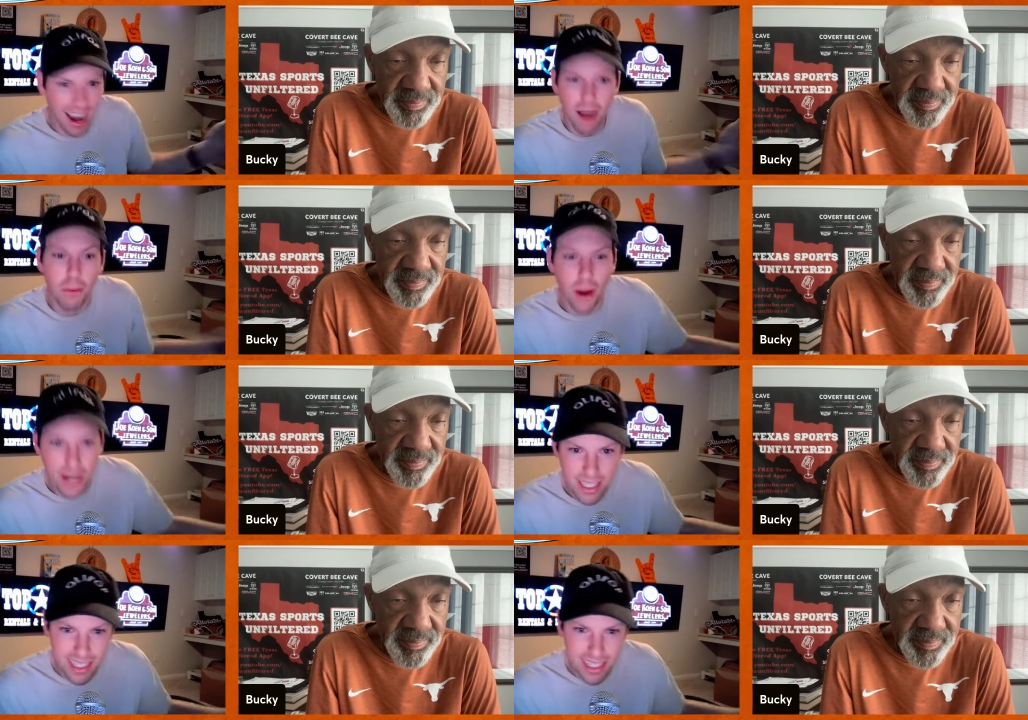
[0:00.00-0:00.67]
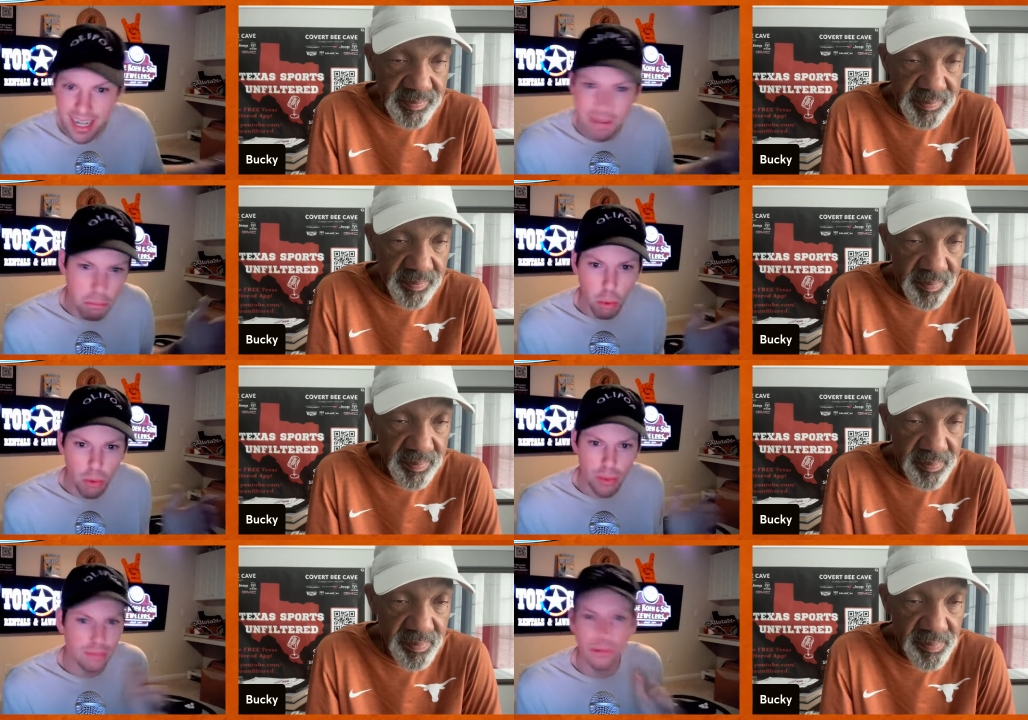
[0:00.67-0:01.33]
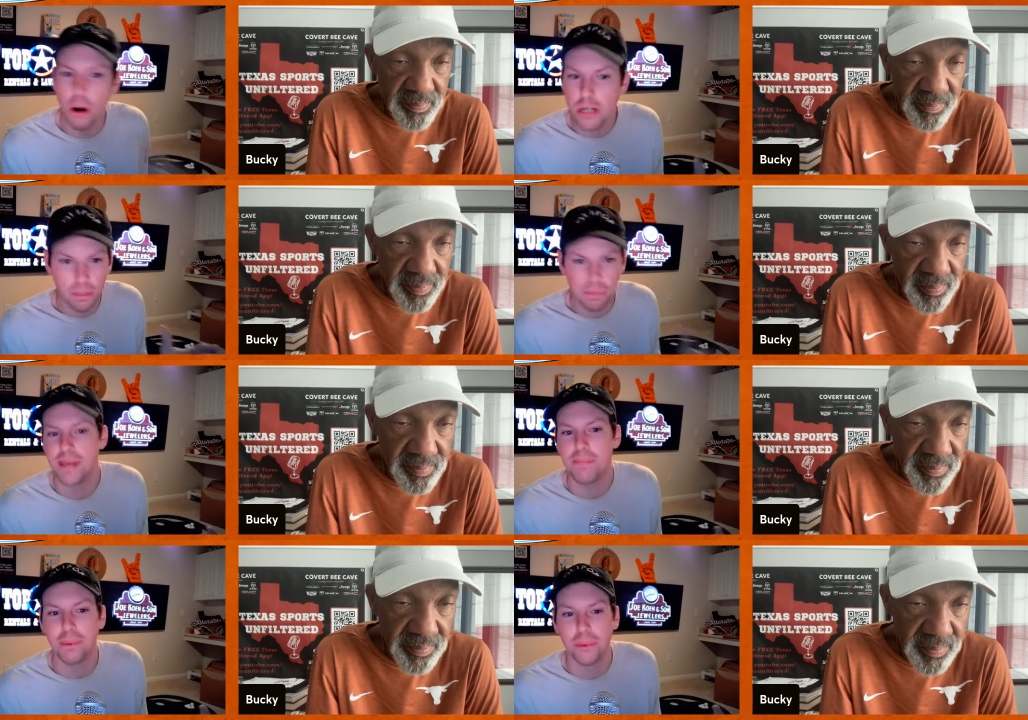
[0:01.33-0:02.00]
Speaker 1: I watch the team more than most
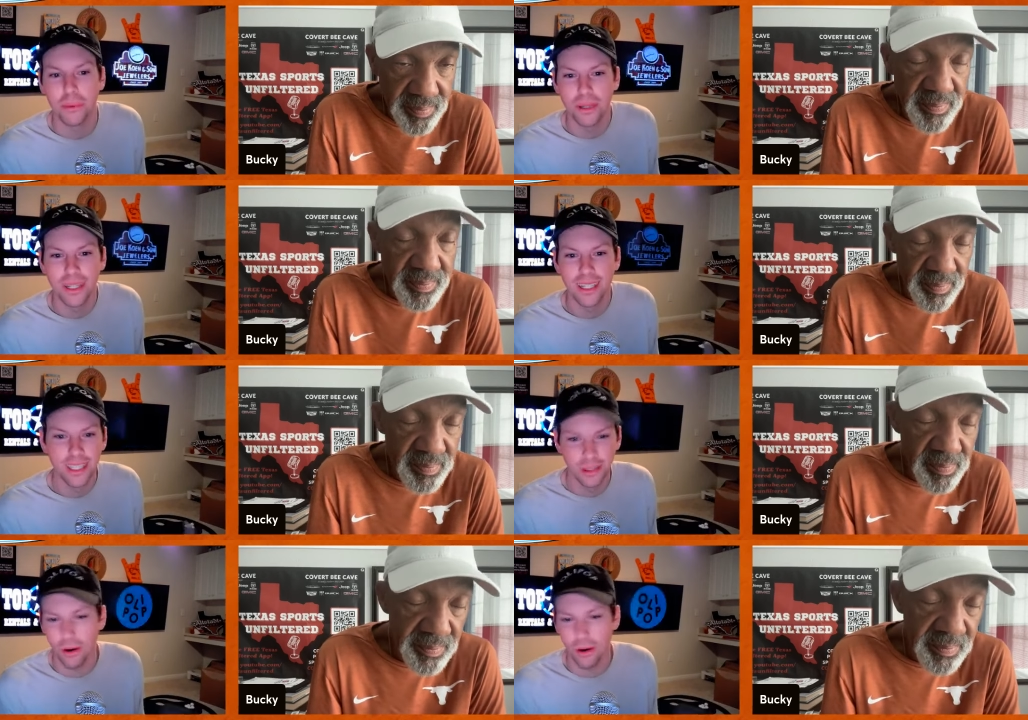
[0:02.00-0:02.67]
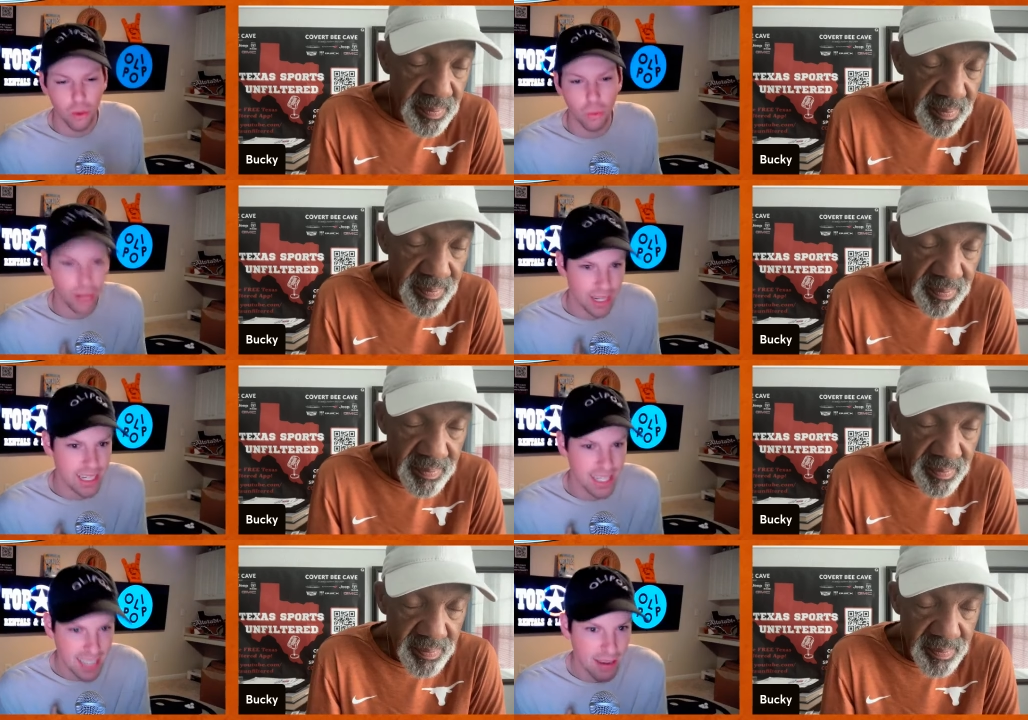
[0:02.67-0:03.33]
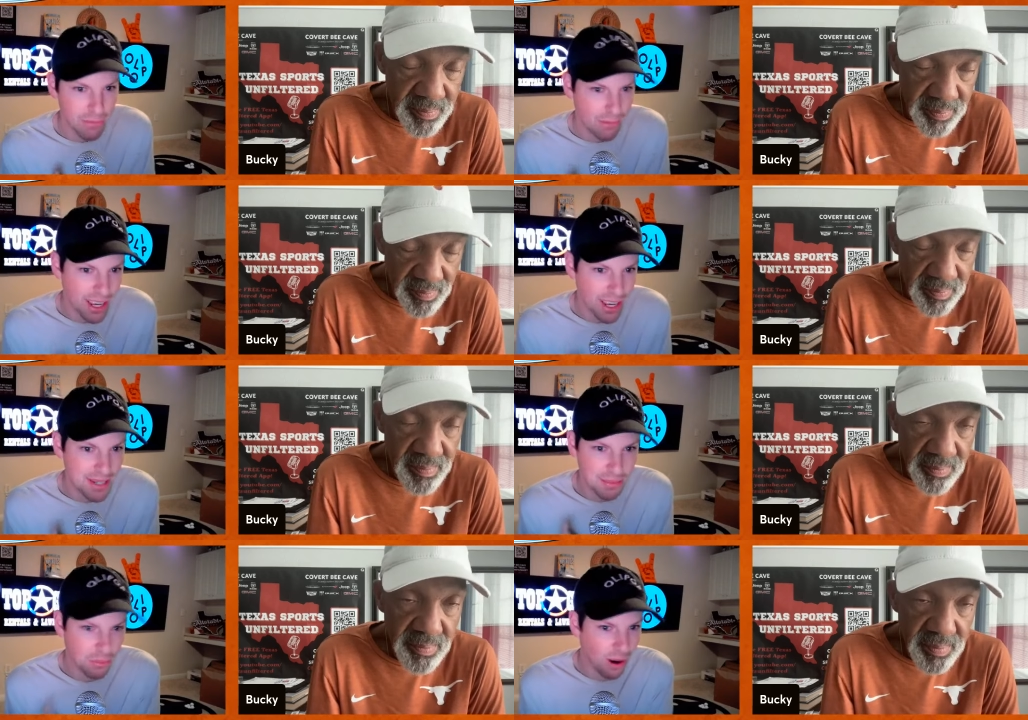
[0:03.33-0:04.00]
people who aren't Oregon State fans
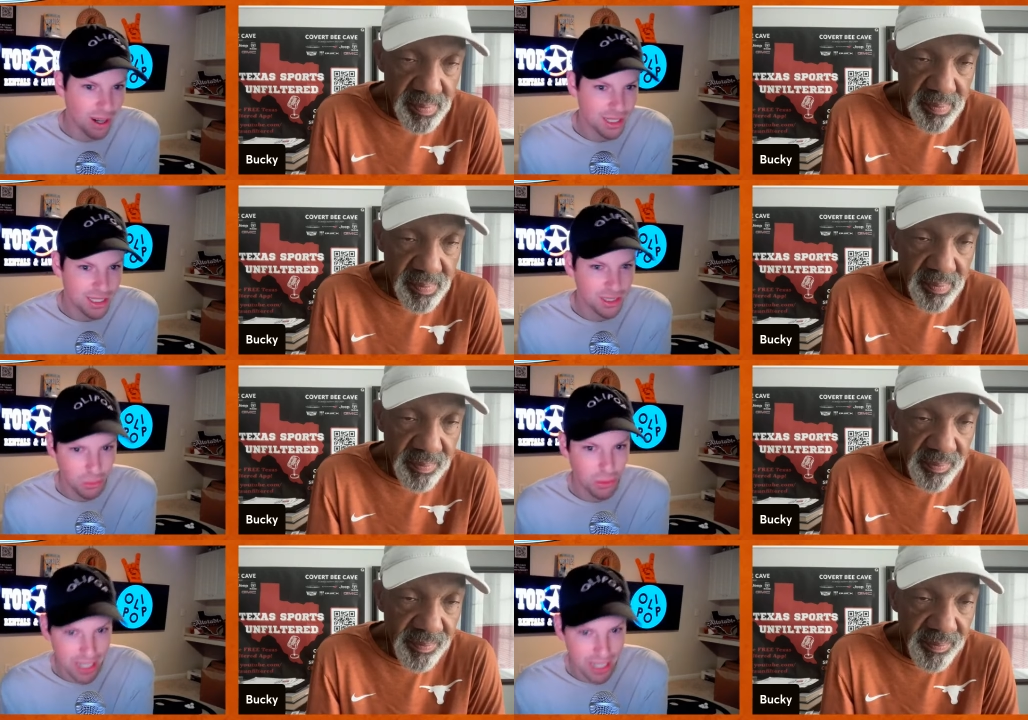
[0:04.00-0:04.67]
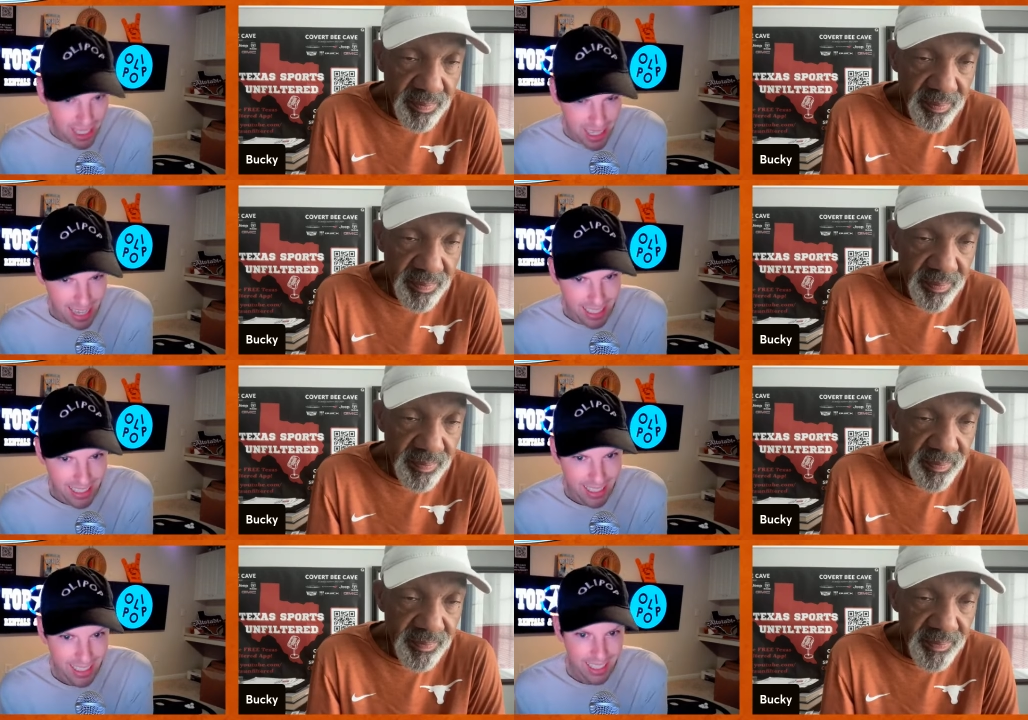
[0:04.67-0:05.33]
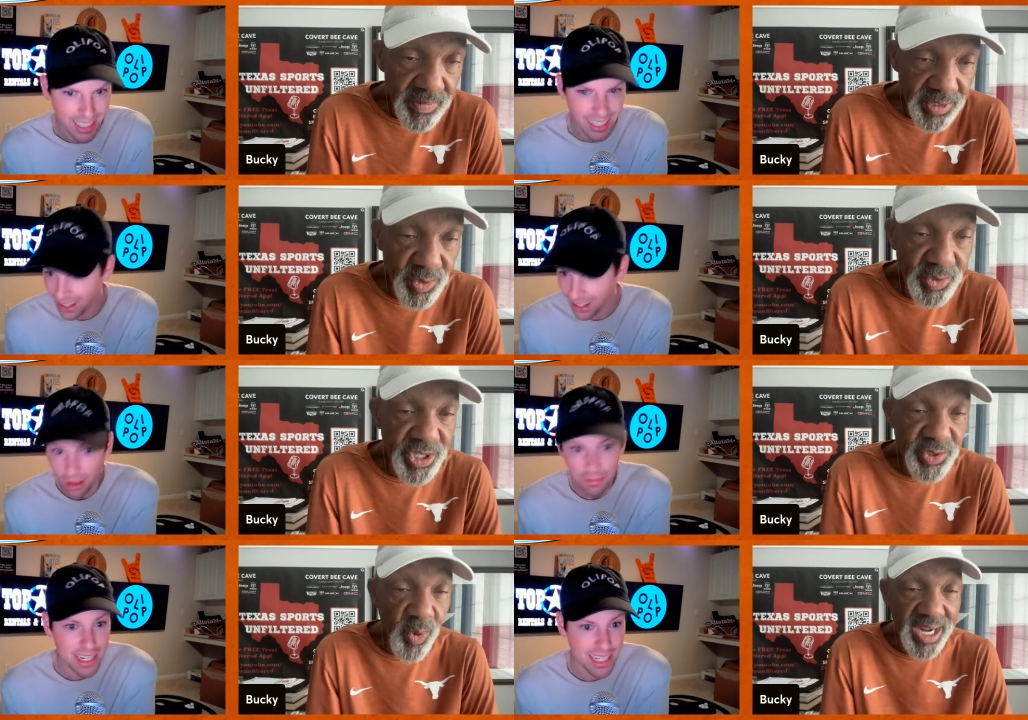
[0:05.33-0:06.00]
watch Oregon State. You just
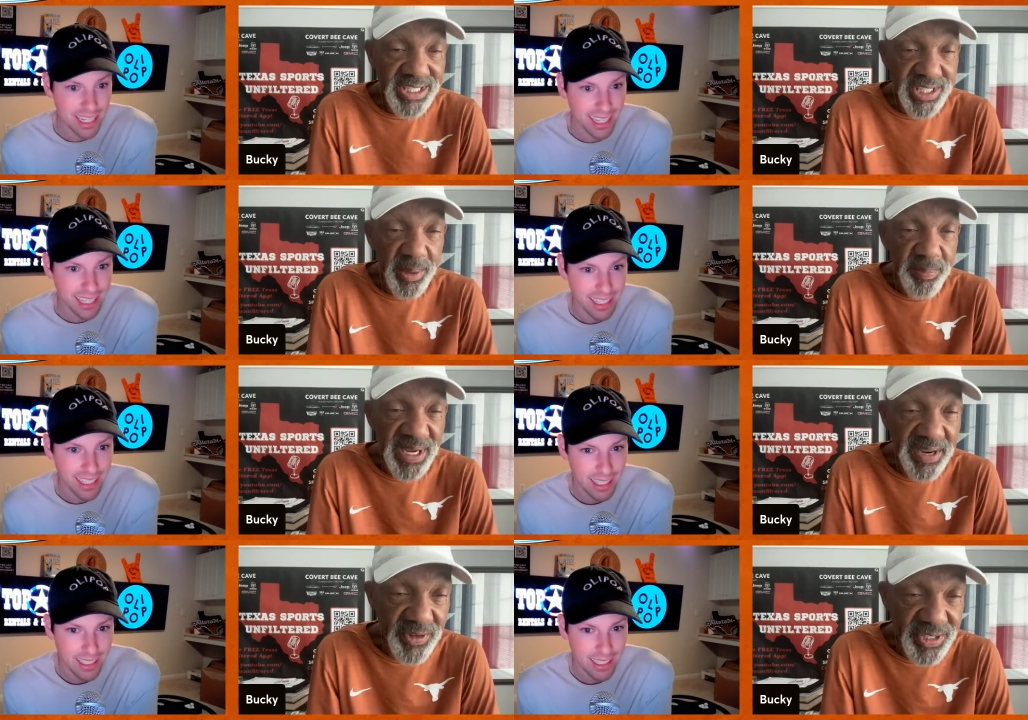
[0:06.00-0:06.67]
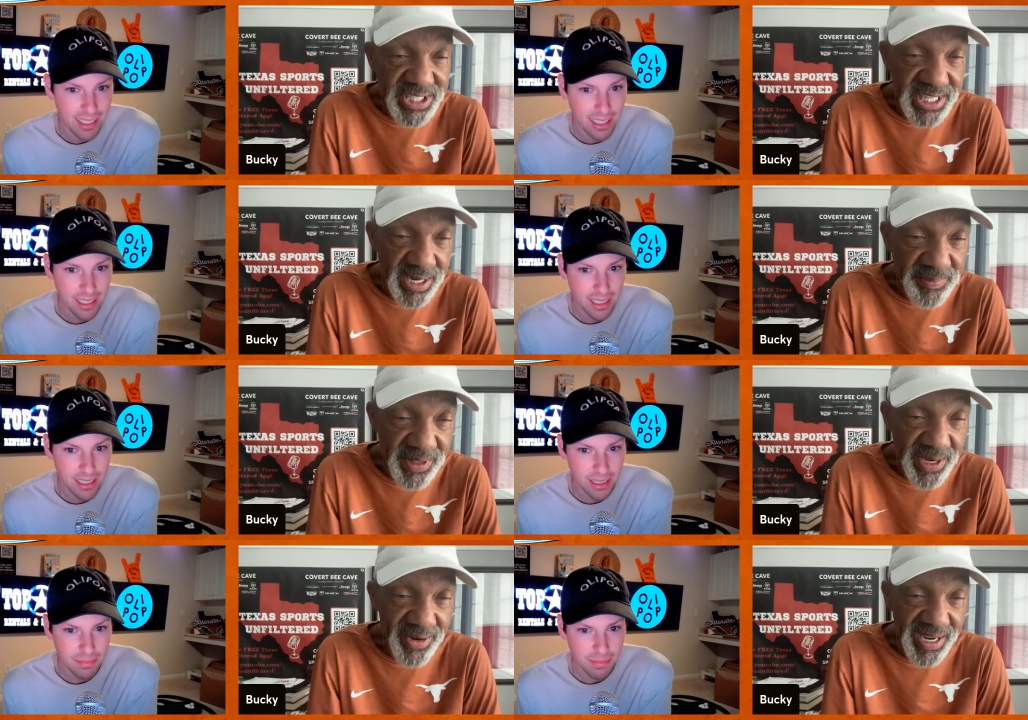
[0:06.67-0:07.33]
watched the Beavers sit up there